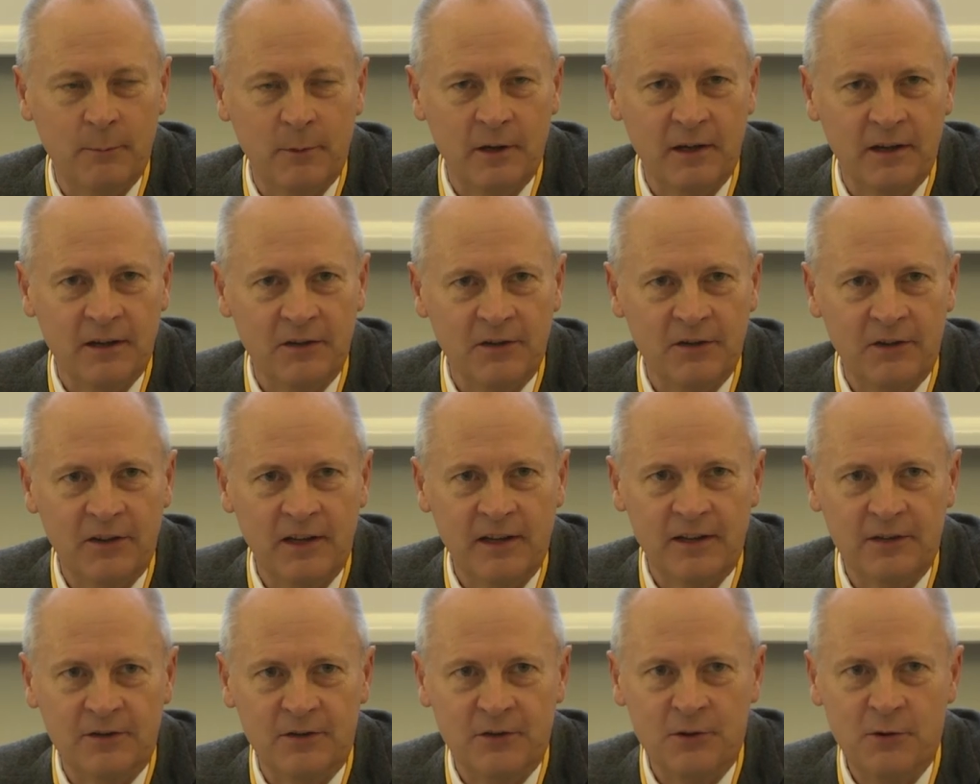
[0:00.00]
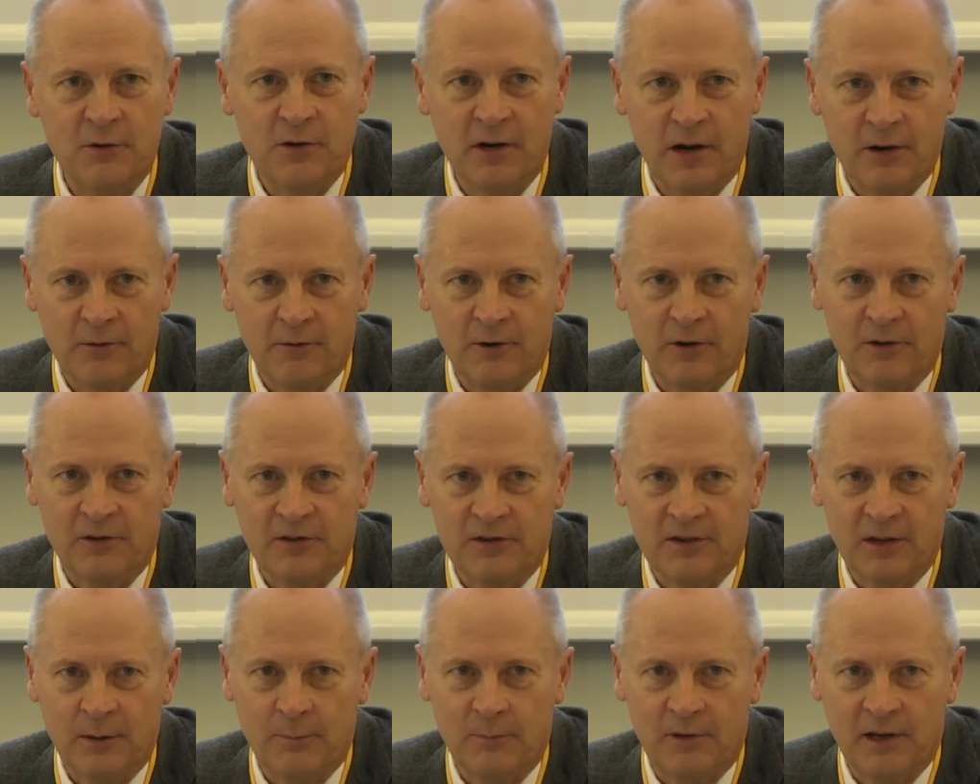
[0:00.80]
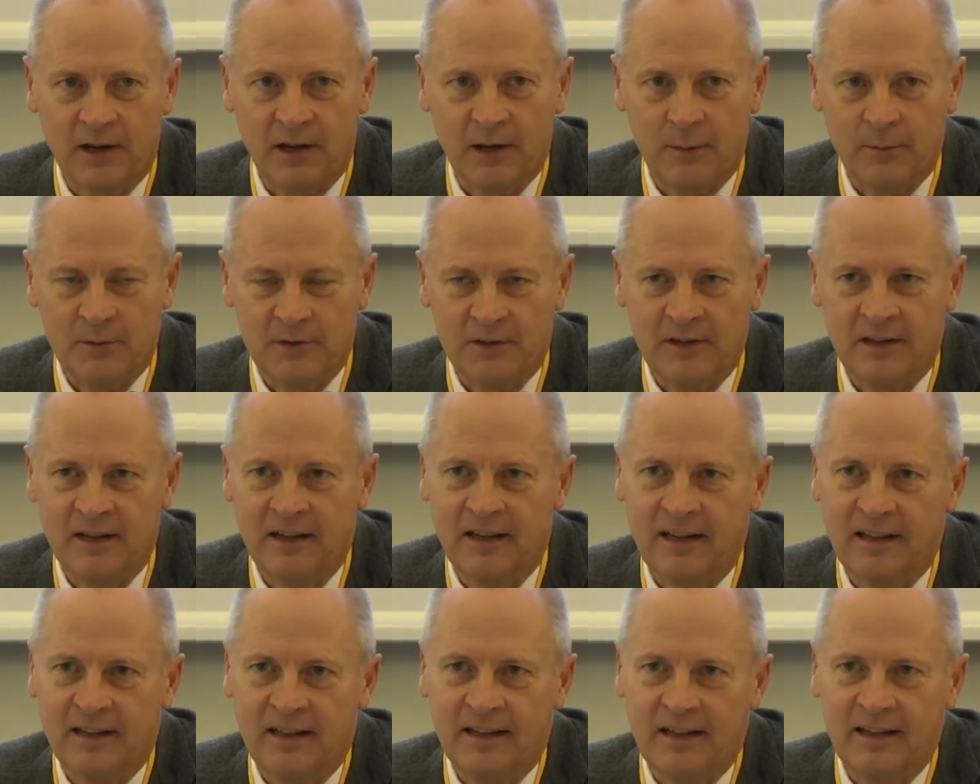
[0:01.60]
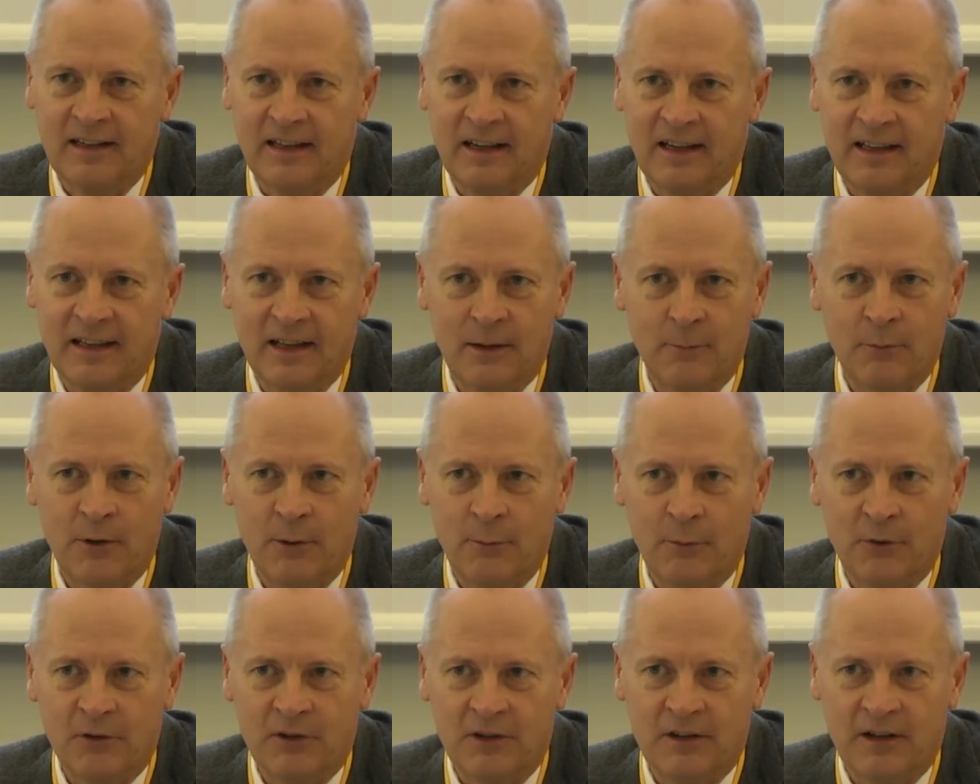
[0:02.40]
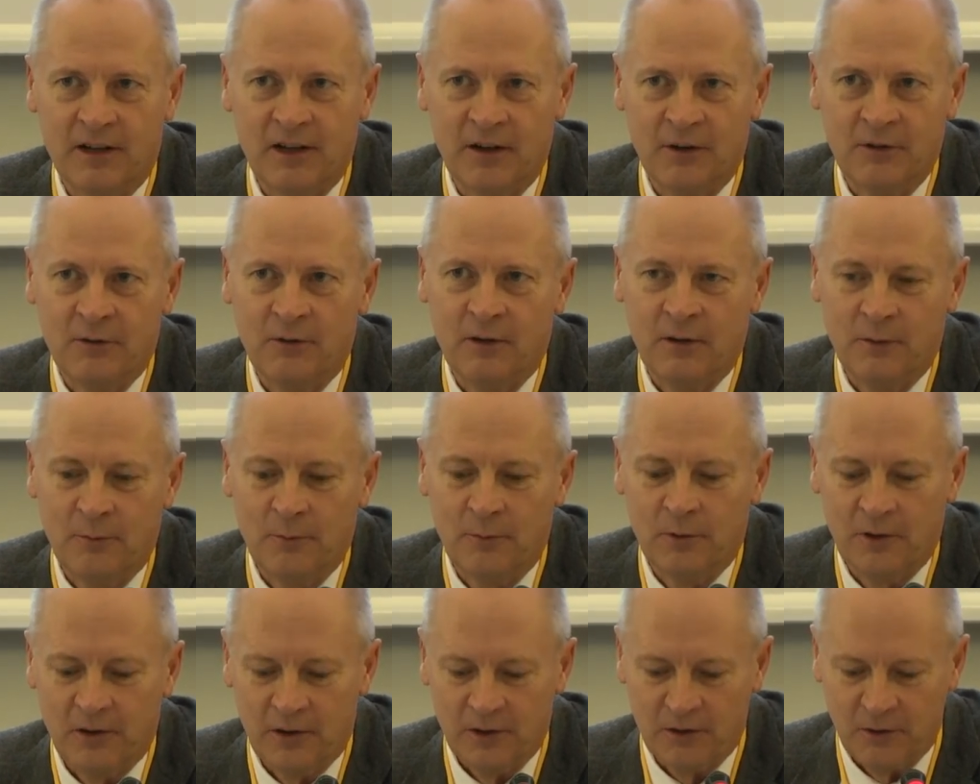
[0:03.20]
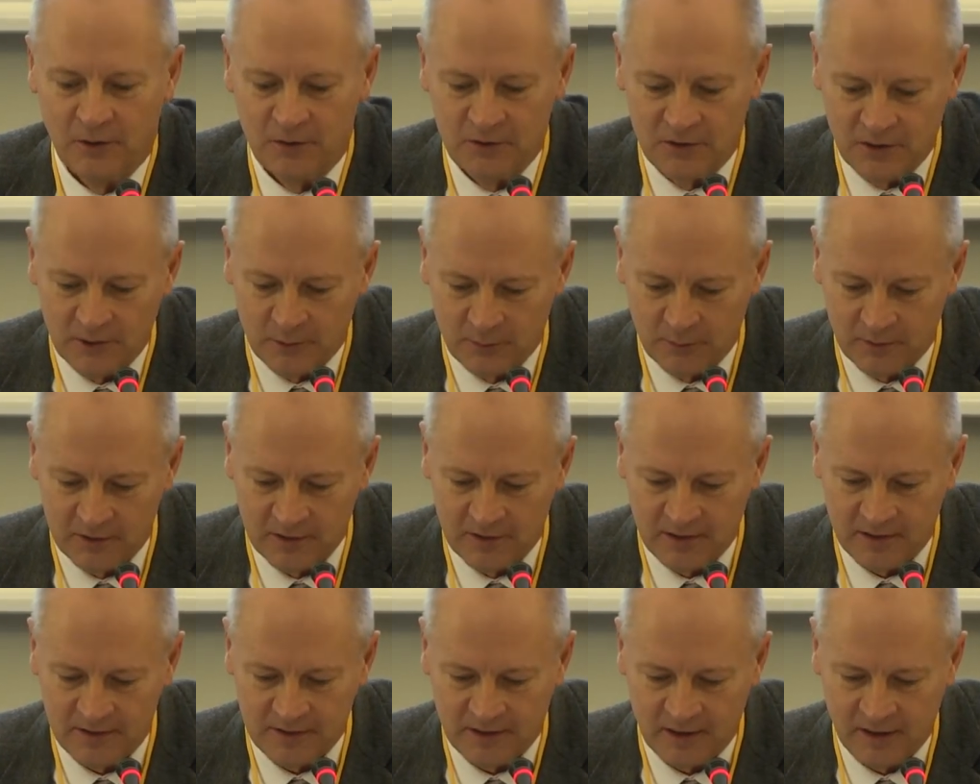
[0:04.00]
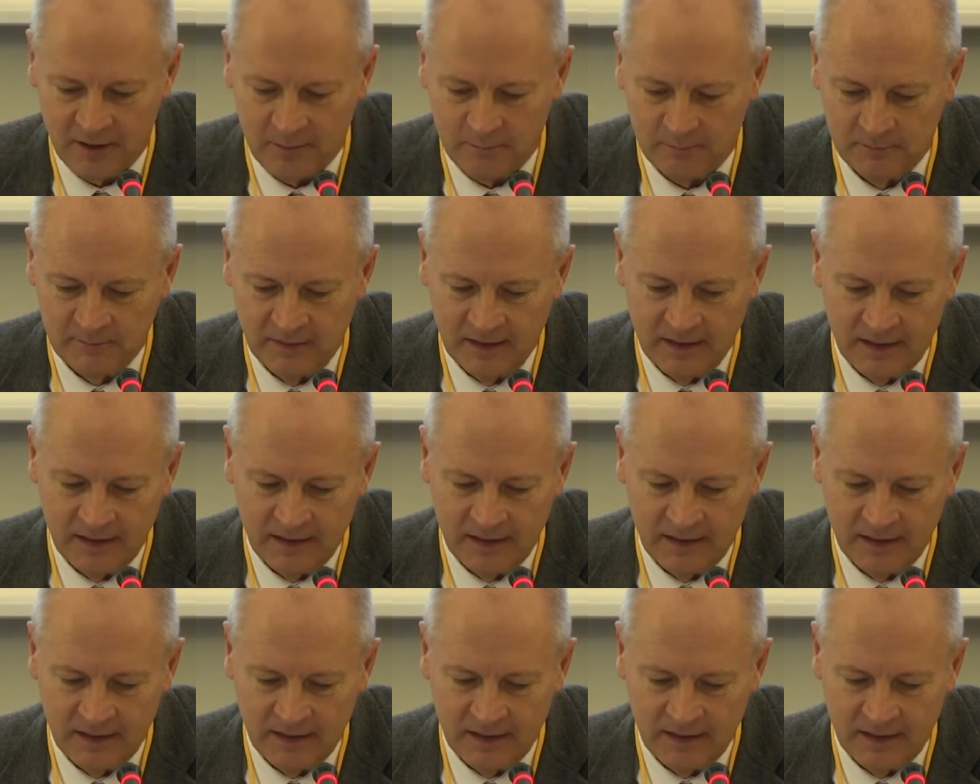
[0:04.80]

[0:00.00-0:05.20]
because things do go wrong sometimes, and then we want to know what the consequences are.